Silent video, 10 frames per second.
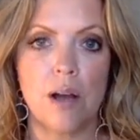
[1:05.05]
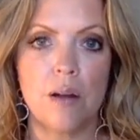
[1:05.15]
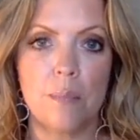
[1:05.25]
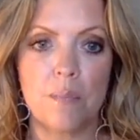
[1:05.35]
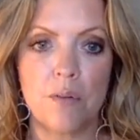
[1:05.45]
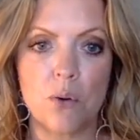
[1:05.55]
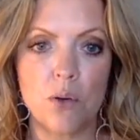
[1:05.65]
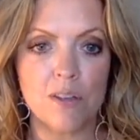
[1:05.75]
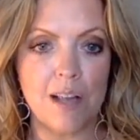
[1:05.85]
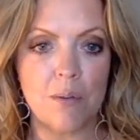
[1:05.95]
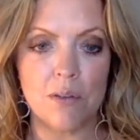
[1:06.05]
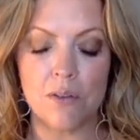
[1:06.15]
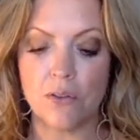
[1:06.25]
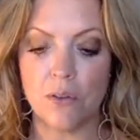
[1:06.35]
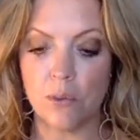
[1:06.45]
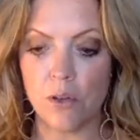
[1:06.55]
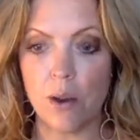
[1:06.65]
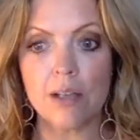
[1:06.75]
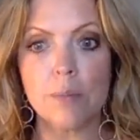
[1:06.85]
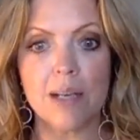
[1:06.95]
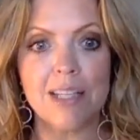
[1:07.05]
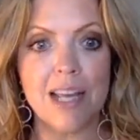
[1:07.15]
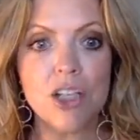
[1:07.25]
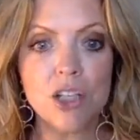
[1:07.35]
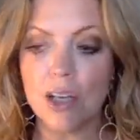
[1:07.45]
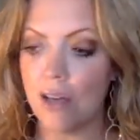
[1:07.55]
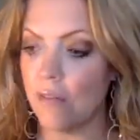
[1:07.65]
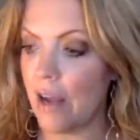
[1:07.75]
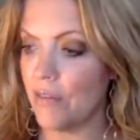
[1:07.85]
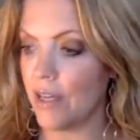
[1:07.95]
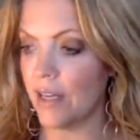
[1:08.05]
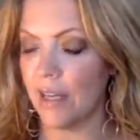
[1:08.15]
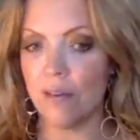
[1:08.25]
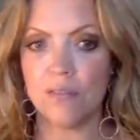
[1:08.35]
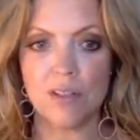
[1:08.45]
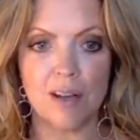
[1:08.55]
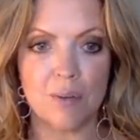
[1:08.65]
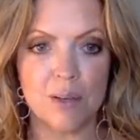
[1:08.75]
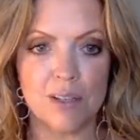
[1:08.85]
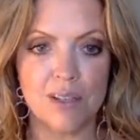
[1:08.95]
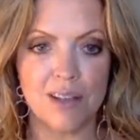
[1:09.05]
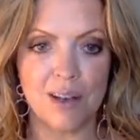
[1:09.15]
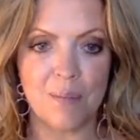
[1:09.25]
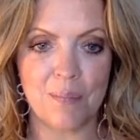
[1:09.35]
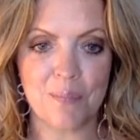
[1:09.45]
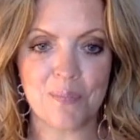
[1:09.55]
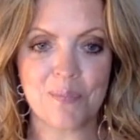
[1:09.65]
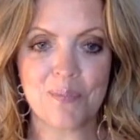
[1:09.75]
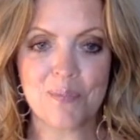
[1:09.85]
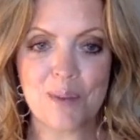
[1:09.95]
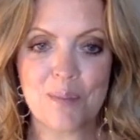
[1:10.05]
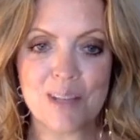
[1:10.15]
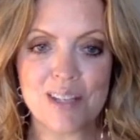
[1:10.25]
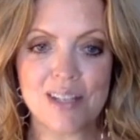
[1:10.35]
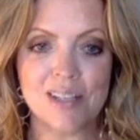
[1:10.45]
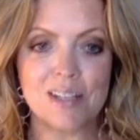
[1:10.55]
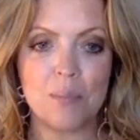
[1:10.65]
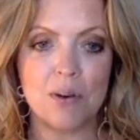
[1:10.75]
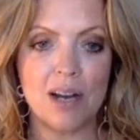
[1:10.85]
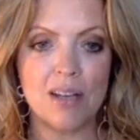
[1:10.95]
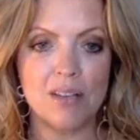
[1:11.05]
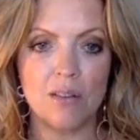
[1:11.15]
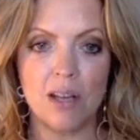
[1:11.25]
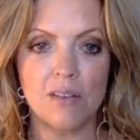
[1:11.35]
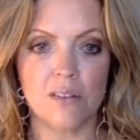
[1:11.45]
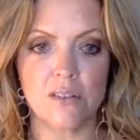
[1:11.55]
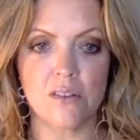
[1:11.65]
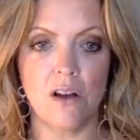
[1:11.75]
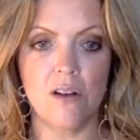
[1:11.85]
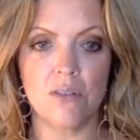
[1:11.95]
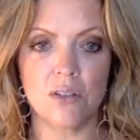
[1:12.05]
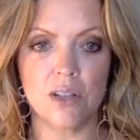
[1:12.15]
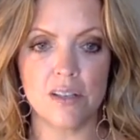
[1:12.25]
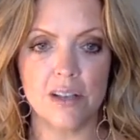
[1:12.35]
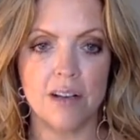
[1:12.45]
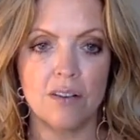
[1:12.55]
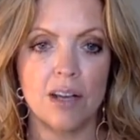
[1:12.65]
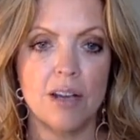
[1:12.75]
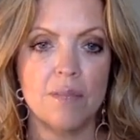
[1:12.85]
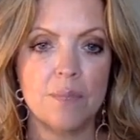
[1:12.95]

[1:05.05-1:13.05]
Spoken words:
Of course, there was no expectation of having a gift. I was pleasantly surprised. So that looks awful, doesn't it? Okay.